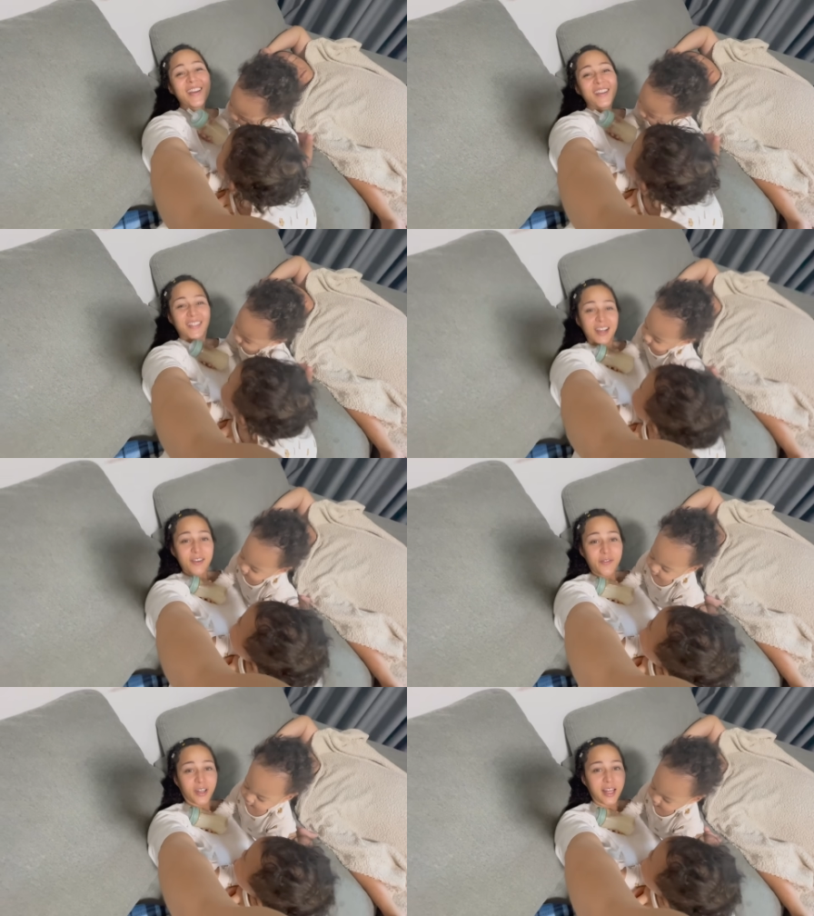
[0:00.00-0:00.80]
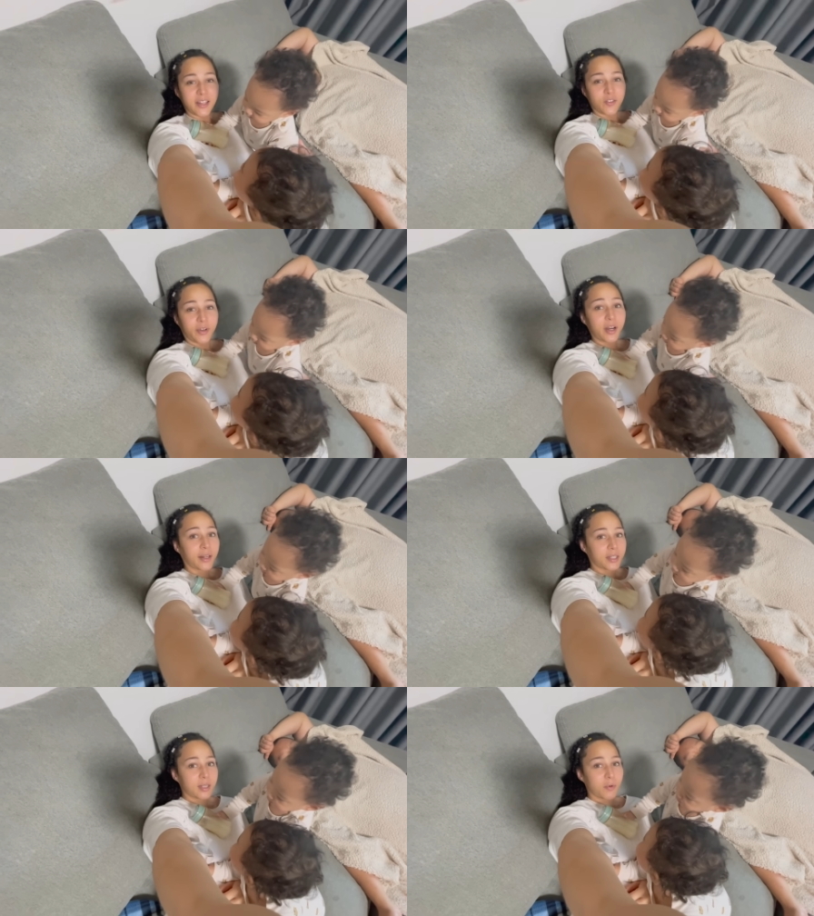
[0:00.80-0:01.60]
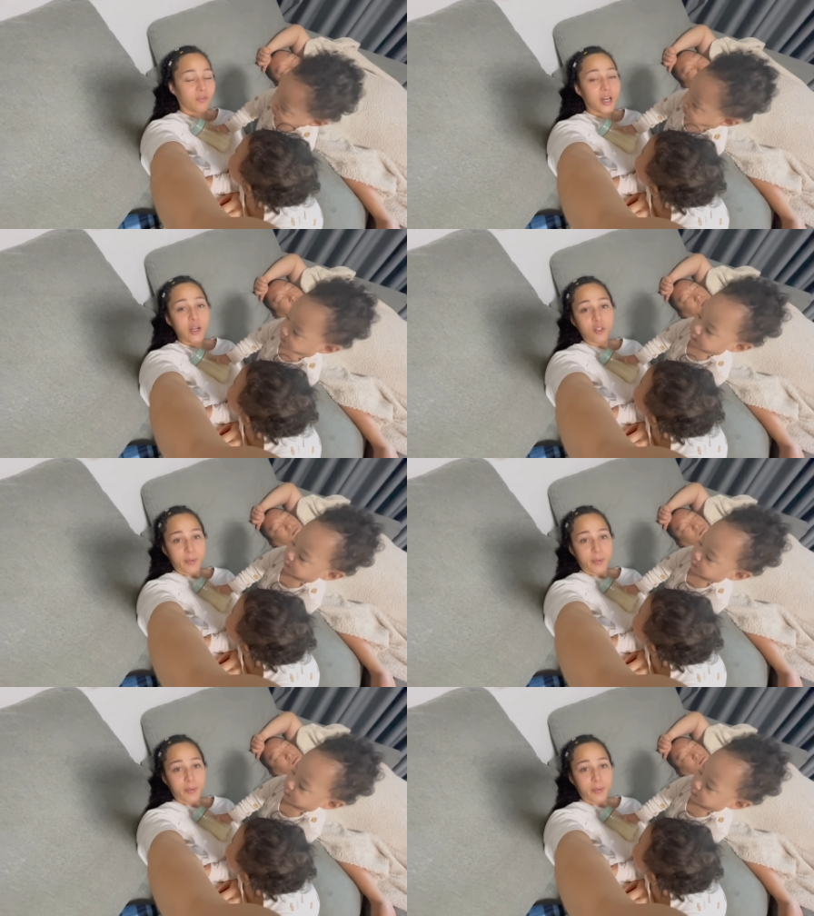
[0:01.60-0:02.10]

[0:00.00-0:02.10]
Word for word: so, if you like this video and like to see more videos,